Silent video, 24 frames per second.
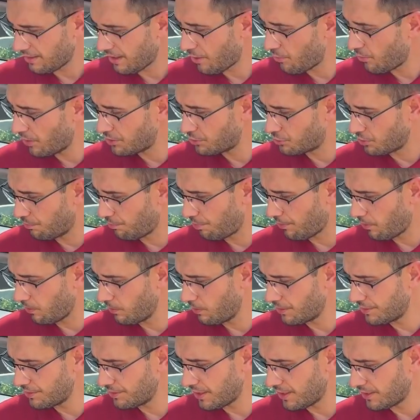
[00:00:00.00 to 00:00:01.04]
went to
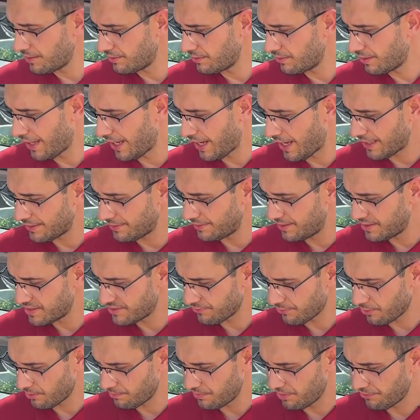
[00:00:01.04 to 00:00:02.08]
Poland and I had this
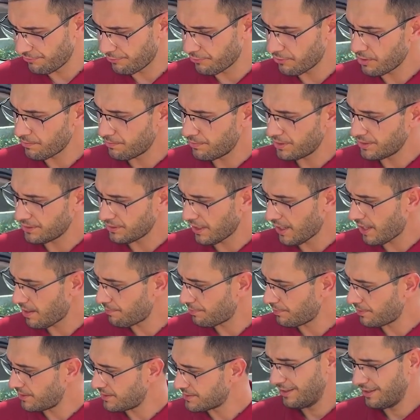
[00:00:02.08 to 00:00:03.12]
from before, but
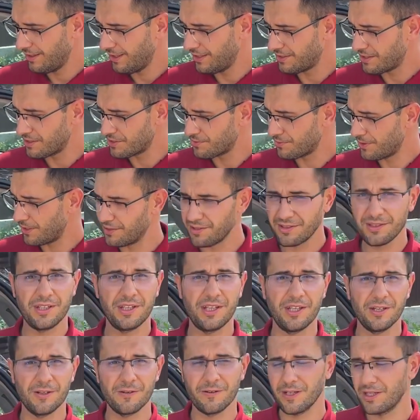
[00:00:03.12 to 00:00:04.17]
happily it is written
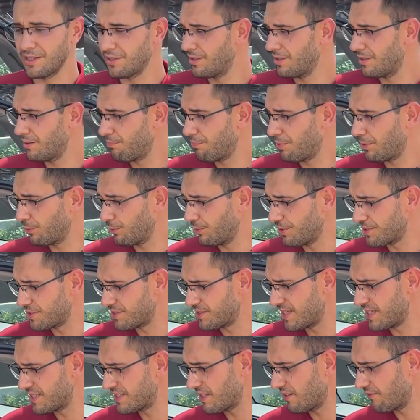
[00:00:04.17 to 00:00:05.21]
here in Polish,
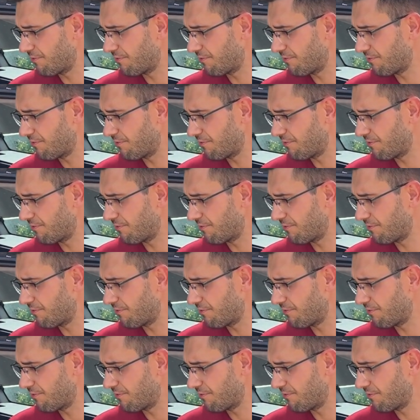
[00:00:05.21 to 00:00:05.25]
zestaw